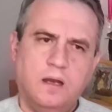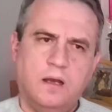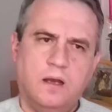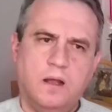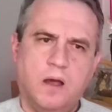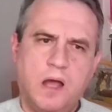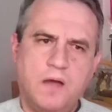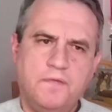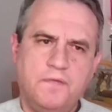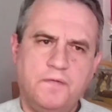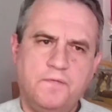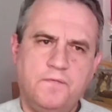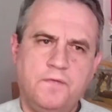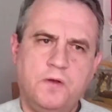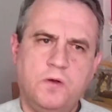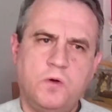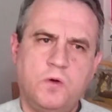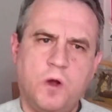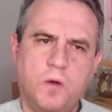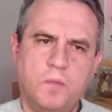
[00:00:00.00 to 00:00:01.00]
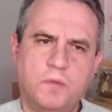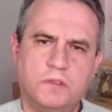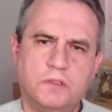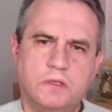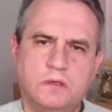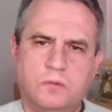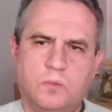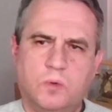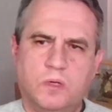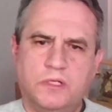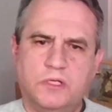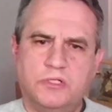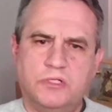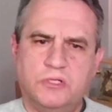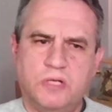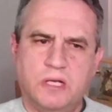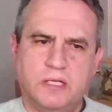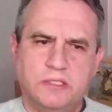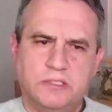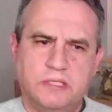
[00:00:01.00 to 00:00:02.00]
Now, I have a few comments on what the
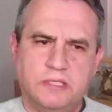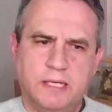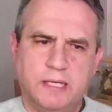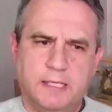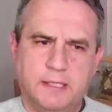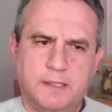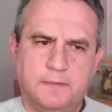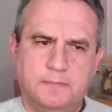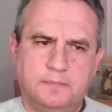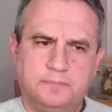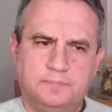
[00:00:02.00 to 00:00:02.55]
judge said.